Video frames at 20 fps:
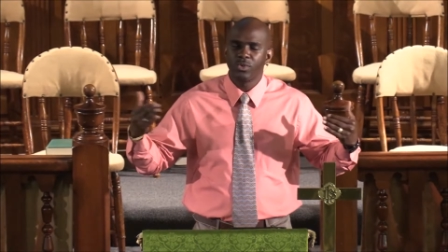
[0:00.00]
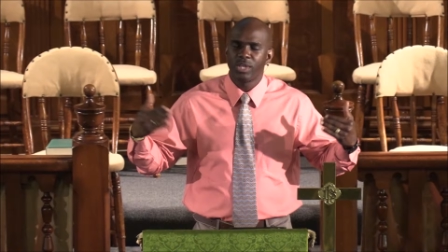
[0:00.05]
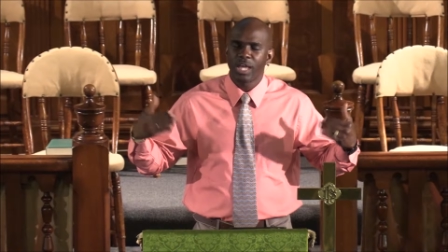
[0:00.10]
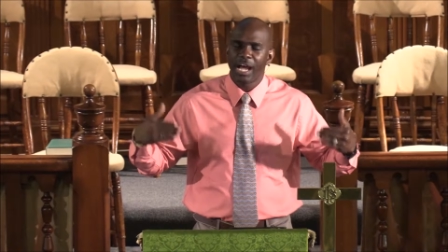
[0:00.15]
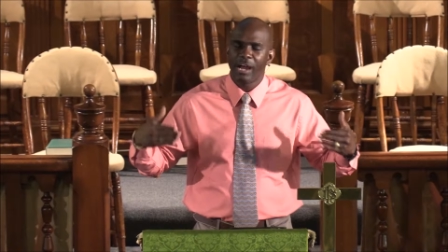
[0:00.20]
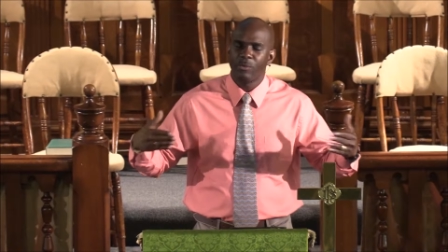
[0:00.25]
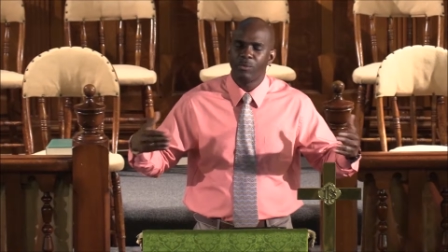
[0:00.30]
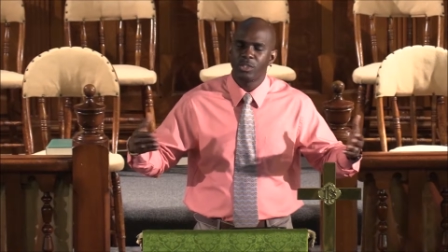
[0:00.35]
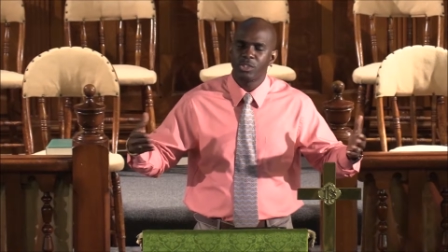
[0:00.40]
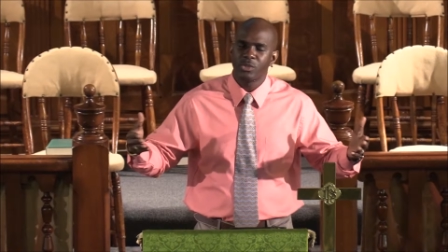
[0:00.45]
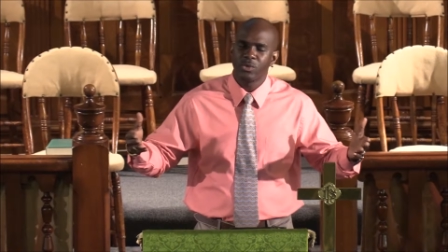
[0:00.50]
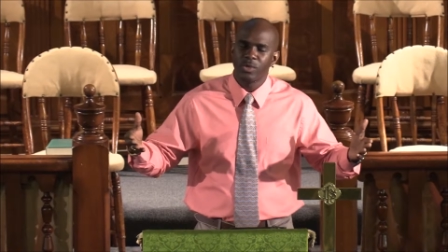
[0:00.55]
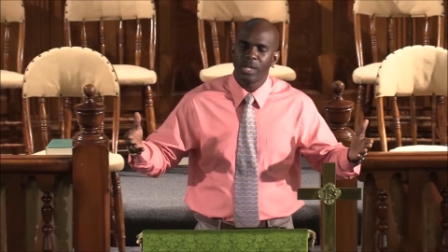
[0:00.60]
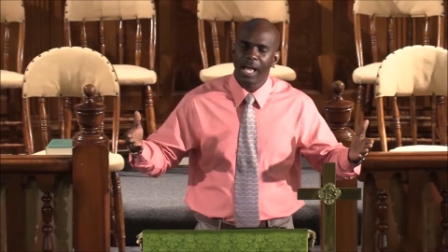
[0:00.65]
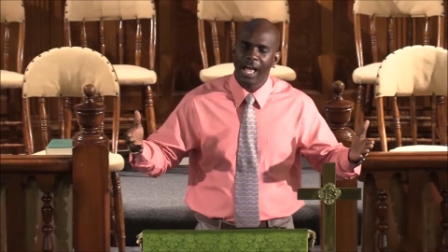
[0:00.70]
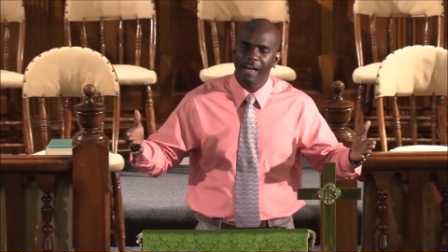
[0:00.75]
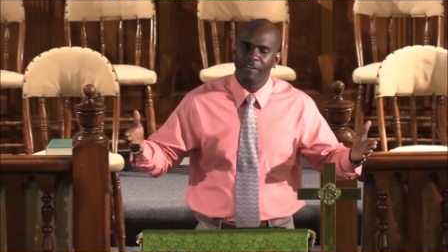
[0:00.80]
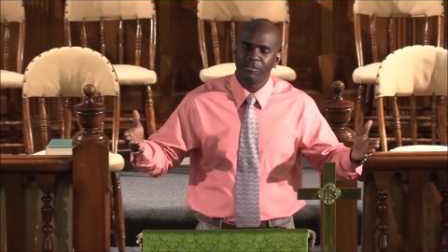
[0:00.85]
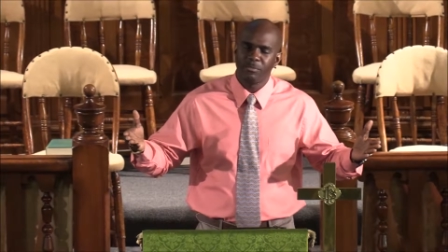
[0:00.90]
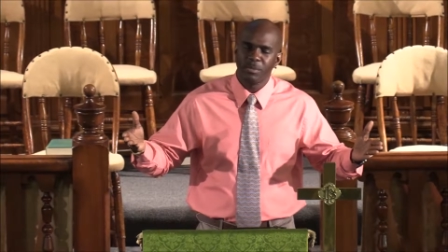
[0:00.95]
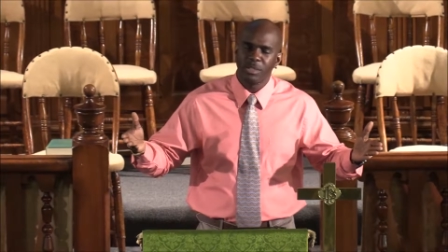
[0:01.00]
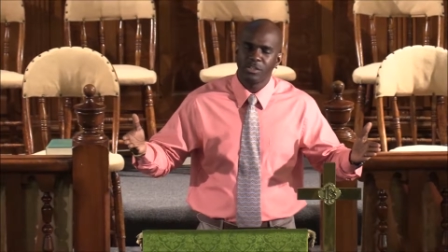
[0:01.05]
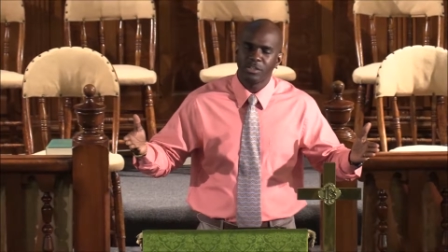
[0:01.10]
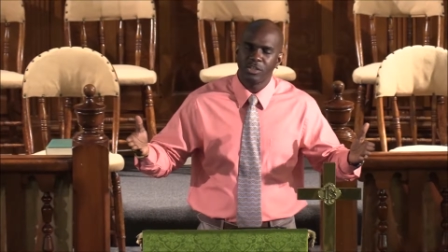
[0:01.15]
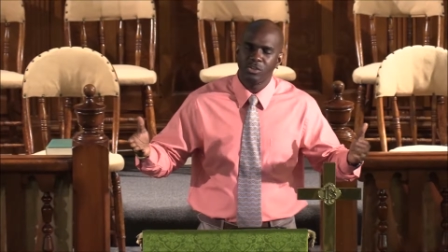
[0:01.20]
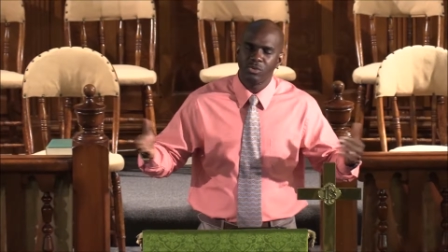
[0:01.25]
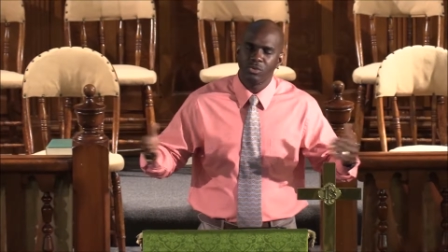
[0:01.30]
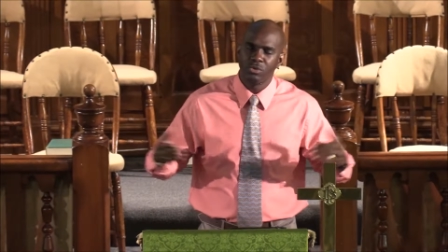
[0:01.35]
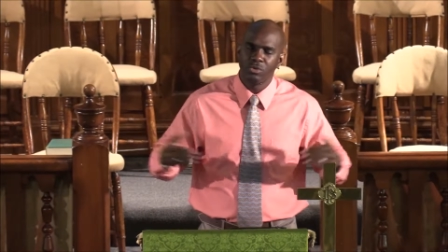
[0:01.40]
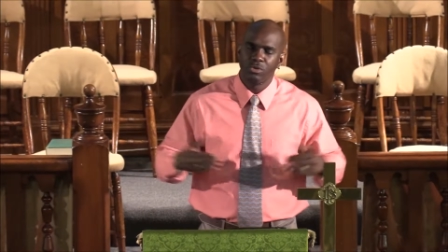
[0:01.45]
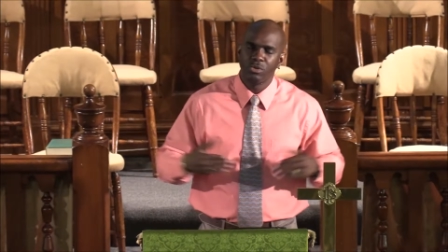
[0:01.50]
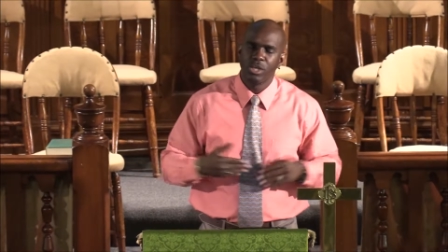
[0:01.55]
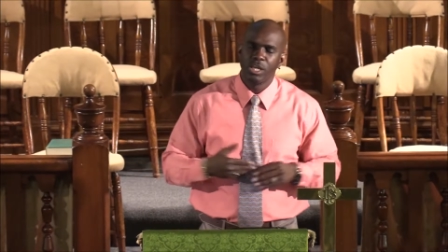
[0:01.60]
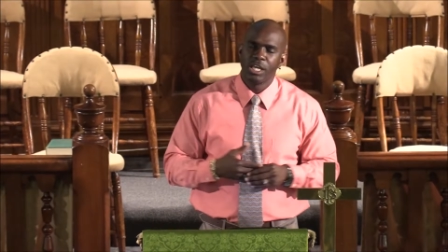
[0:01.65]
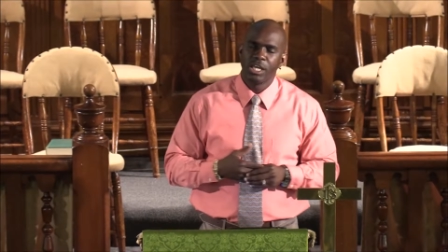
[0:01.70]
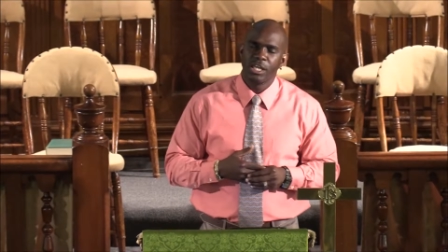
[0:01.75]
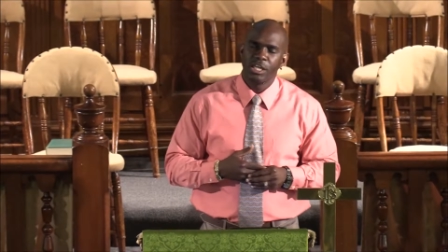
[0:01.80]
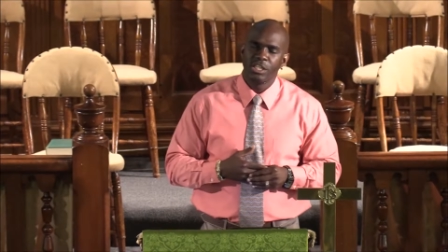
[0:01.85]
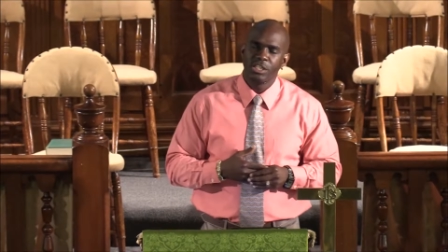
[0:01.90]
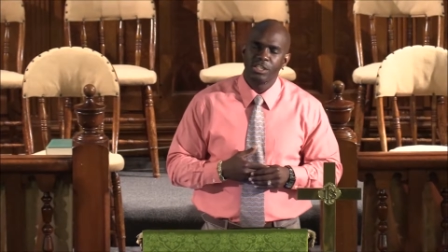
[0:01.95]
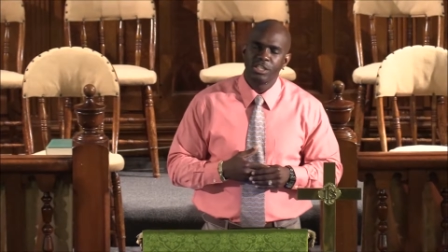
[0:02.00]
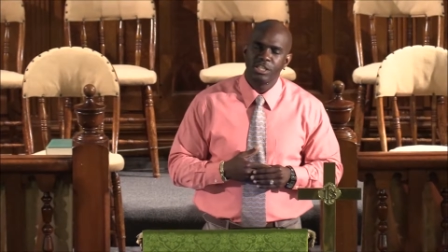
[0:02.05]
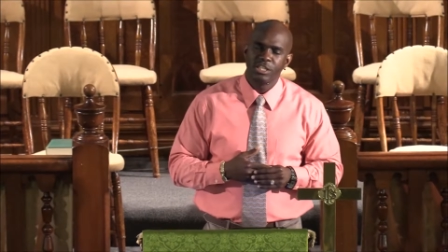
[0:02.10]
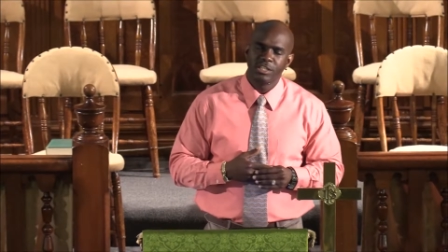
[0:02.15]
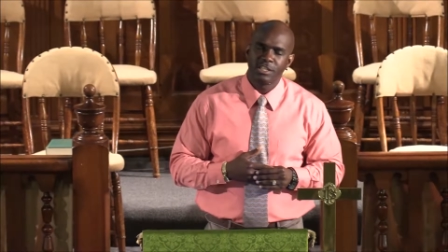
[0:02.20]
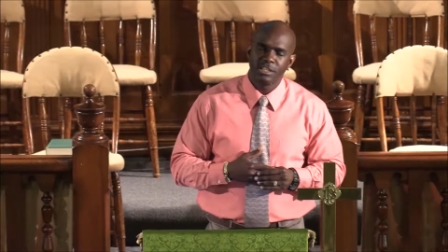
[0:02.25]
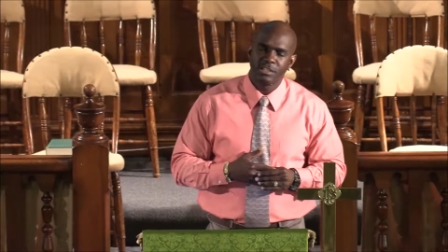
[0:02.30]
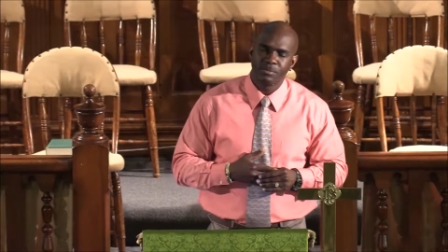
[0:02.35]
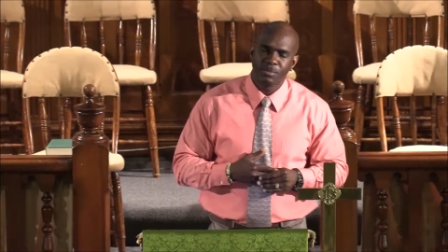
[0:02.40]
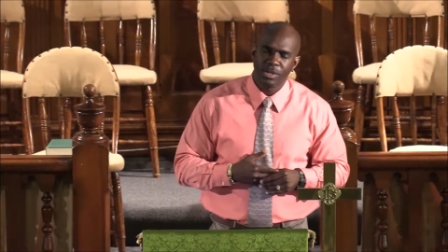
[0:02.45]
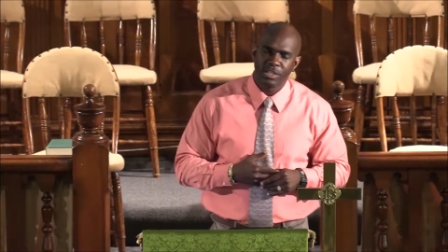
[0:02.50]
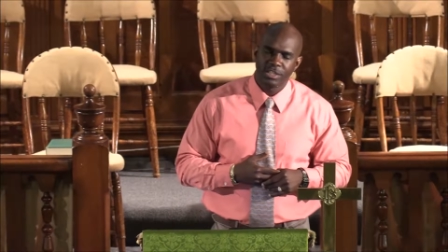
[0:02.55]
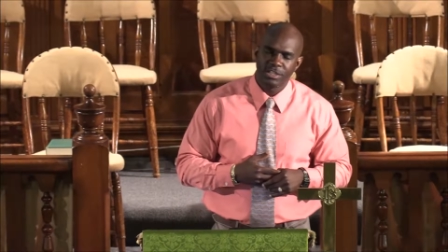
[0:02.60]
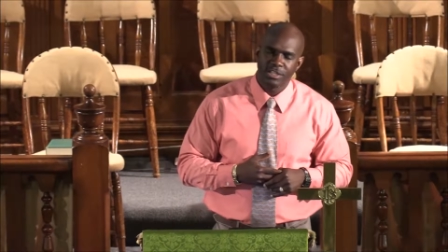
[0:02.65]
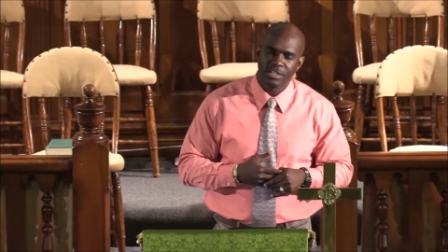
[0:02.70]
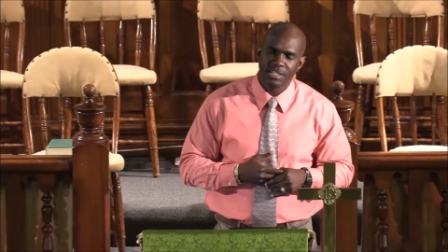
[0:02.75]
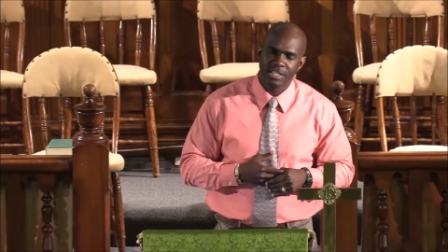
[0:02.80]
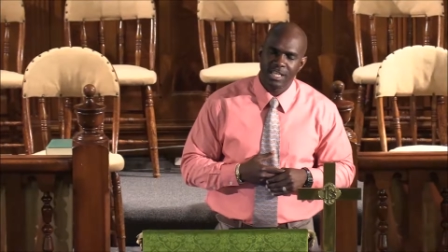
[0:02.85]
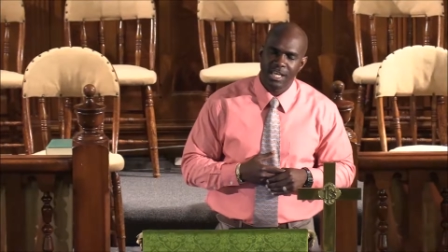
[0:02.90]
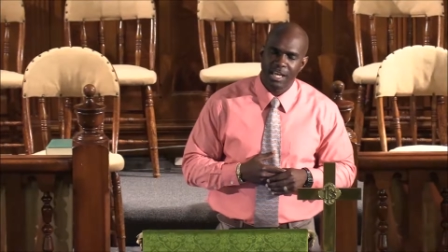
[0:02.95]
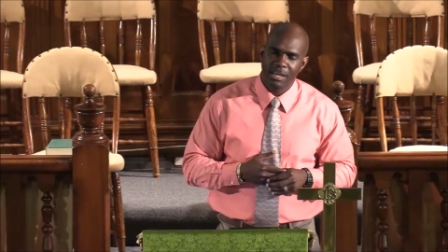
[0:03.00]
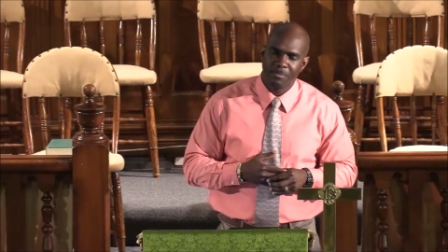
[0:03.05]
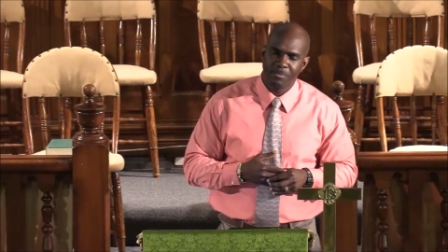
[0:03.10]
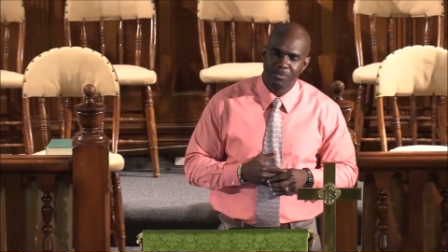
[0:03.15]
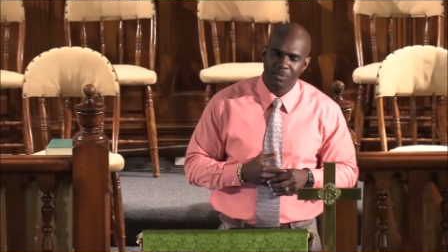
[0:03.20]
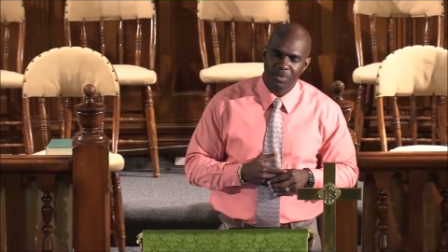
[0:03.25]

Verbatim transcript: that which you would have me to do. In Jesus' precious name,